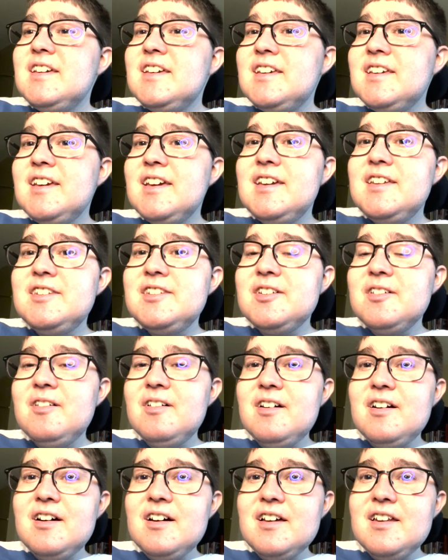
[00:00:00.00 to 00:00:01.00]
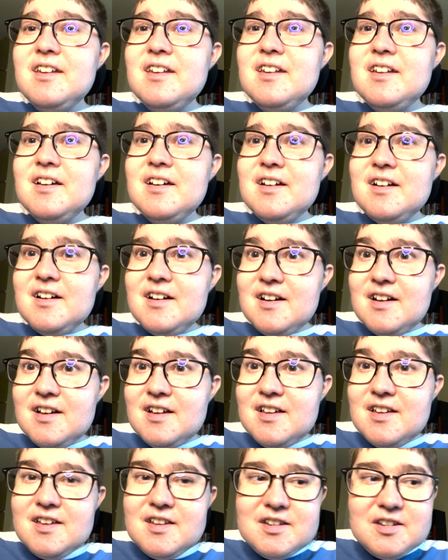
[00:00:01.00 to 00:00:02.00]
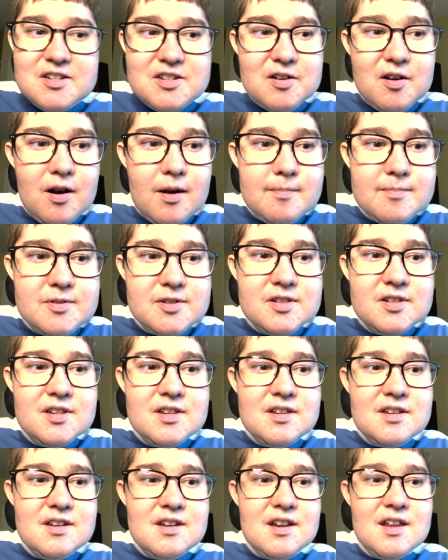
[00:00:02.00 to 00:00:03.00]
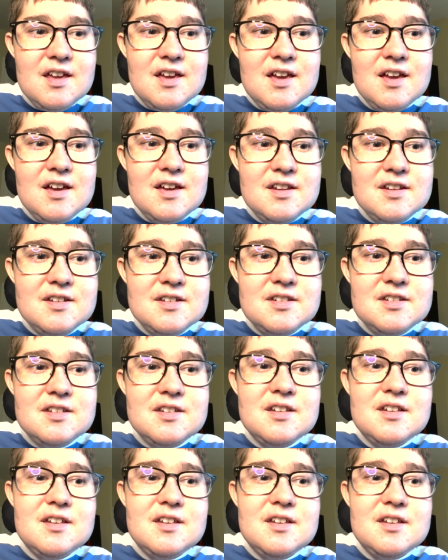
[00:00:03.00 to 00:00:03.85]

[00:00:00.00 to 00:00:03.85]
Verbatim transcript: Keytaon uh, Thompson, and